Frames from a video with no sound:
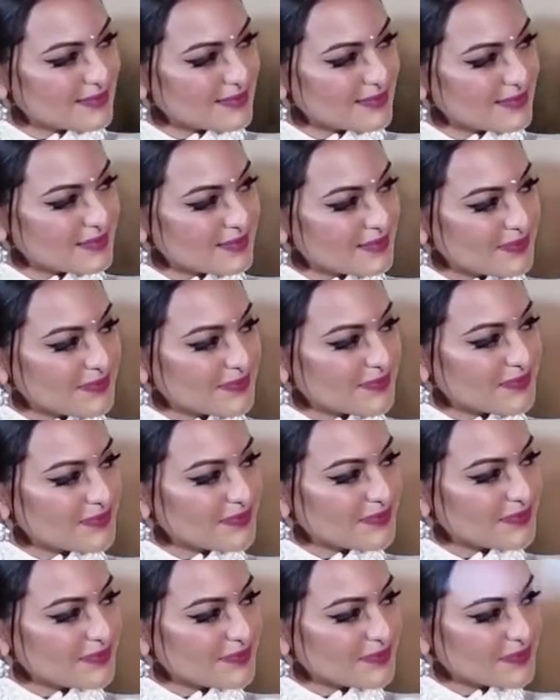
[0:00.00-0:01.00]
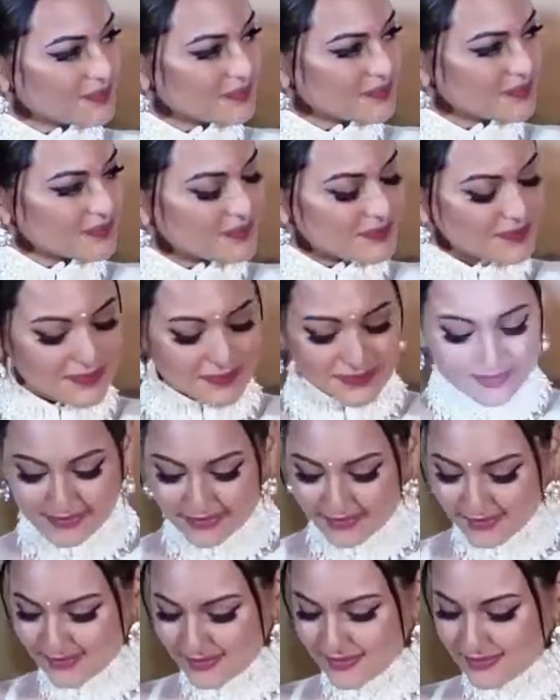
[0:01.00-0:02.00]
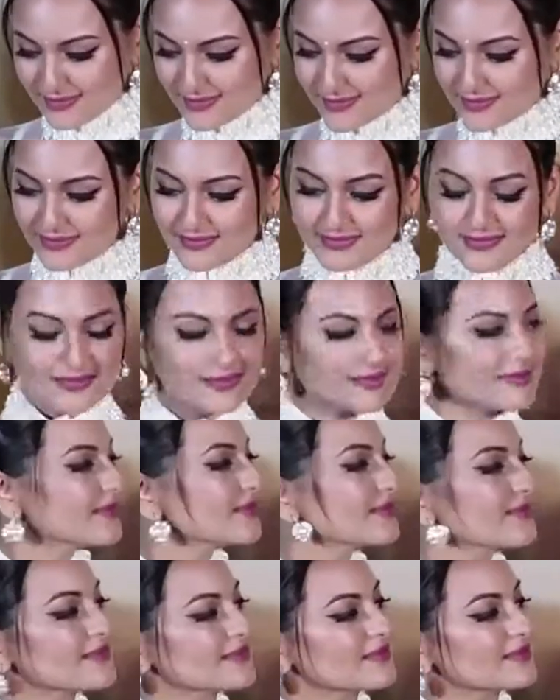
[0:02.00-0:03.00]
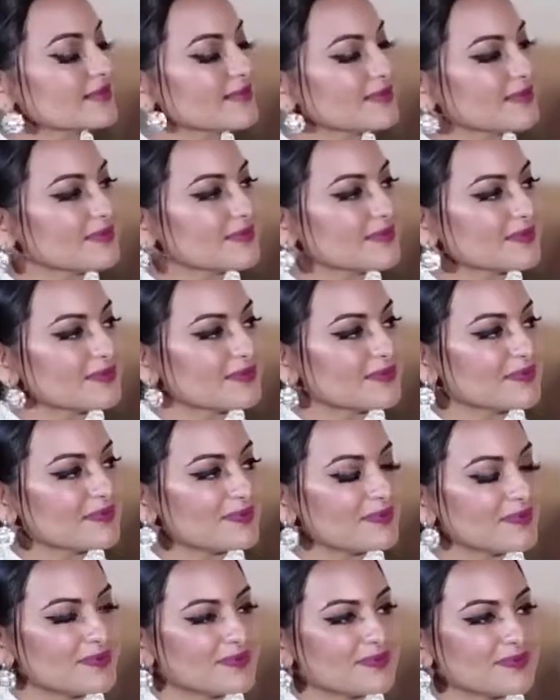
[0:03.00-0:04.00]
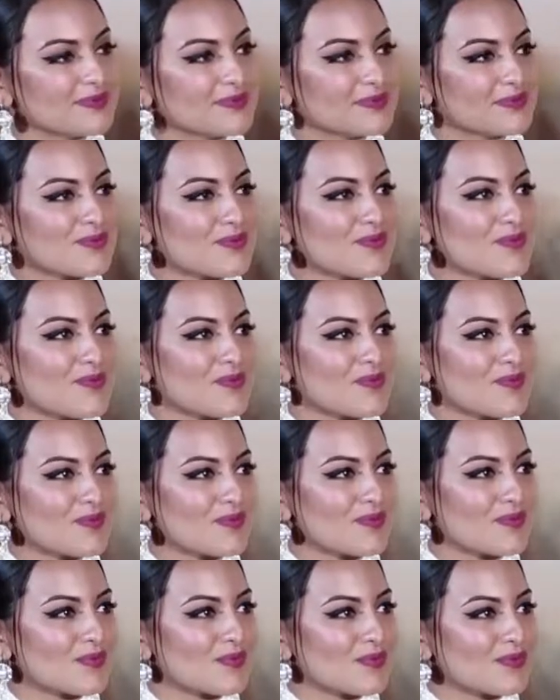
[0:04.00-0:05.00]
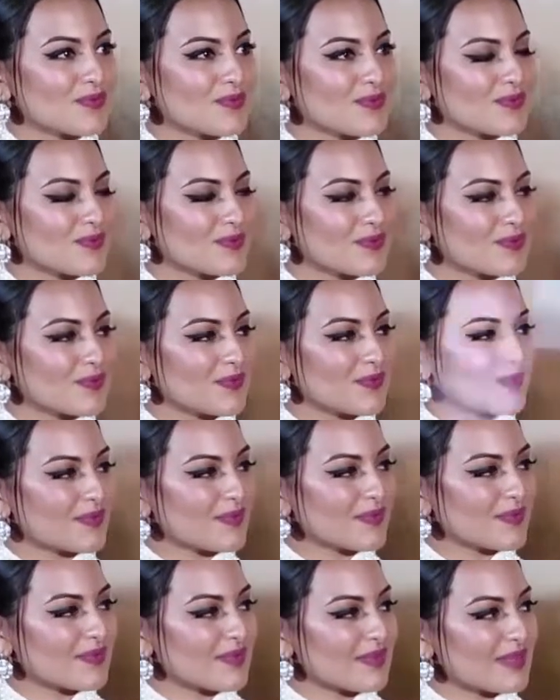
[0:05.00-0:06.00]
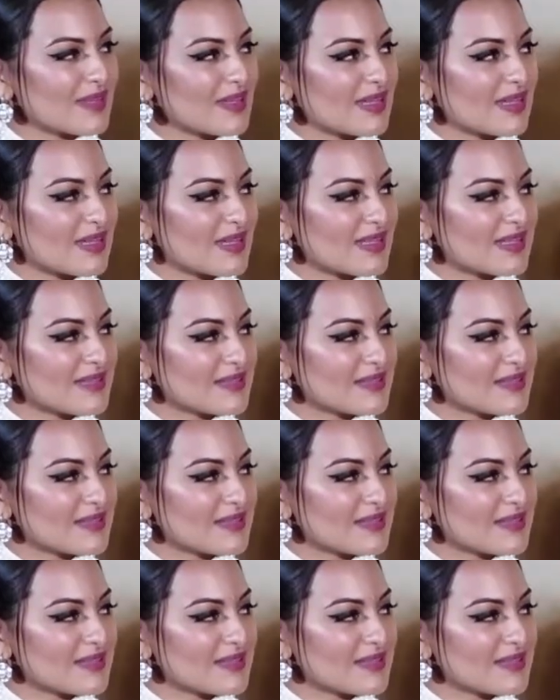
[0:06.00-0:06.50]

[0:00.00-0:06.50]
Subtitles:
(silent)